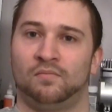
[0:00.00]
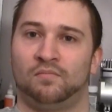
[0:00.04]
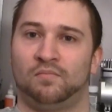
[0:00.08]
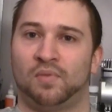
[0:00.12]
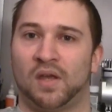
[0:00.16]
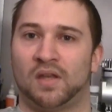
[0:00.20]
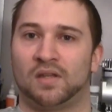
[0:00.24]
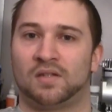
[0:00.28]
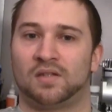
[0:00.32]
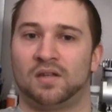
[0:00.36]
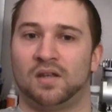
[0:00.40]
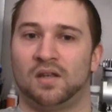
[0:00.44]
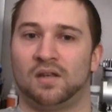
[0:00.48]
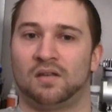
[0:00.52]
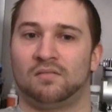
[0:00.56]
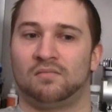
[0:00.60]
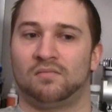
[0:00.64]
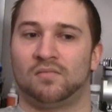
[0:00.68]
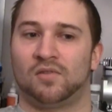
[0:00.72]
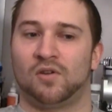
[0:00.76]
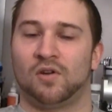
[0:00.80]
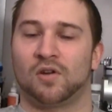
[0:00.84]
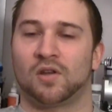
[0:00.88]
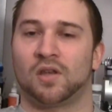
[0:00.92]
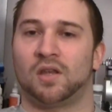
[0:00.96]

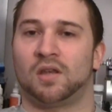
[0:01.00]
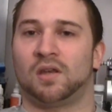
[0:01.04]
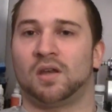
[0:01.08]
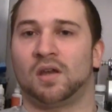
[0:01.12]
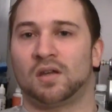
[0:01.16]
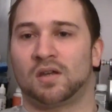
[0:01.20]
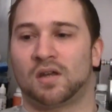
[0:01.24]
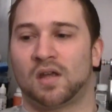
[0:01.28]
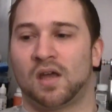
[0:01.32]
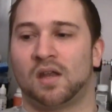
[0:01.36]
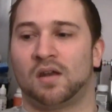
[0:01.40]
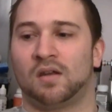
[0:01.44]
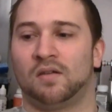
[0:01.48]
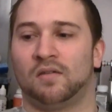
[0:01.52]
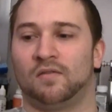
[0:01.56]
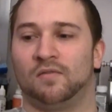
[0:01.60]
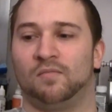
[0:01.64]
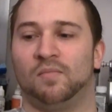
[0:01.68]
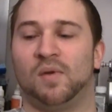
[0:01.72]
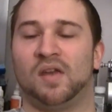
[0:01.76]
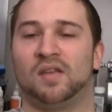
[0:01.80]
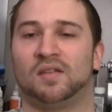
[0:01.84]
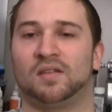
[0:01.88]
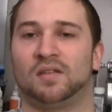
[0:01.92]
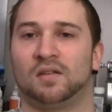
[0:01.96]
basic cookie cut kind of
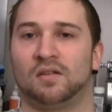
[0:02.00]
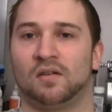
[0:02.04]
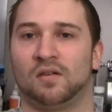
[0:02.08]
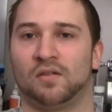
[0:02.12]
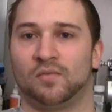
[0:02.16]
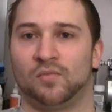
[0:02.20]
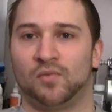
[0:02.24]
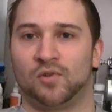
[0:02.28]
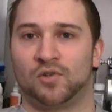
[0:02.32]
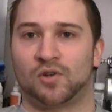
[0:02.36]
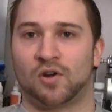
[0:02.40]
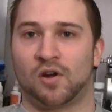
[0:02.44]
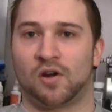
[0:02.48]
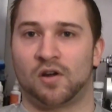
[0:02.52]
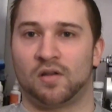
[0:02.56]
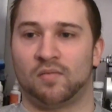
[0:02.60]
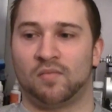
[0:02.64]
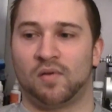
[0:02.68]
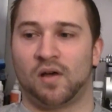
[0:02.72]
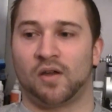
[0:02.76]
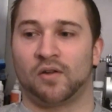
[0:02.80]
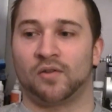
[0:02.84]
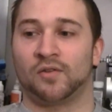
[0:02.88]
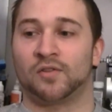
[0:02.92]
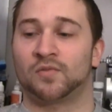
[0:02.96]
basing on the majority model,